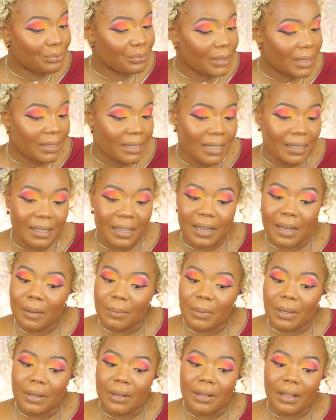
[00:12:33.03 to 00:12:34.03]
It's either
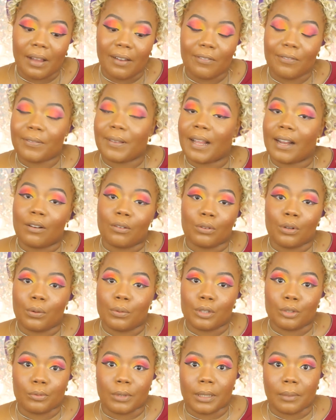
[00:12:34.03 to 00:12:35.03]
coming, I don't know
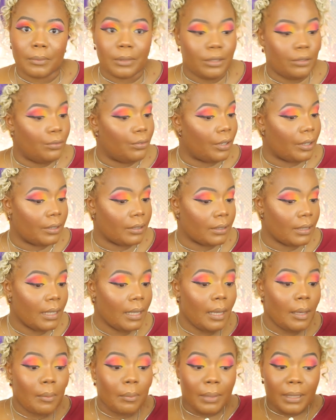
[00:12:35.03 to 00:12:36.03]
which one I'm gonna do first,
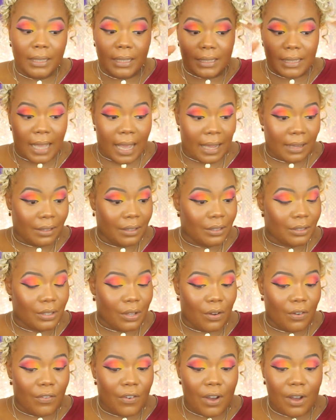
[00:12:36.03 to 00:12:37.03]
but this eye look
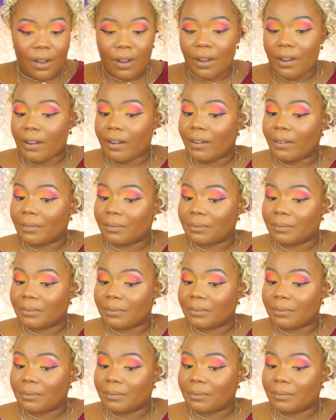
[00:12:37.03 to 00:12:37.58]
so far,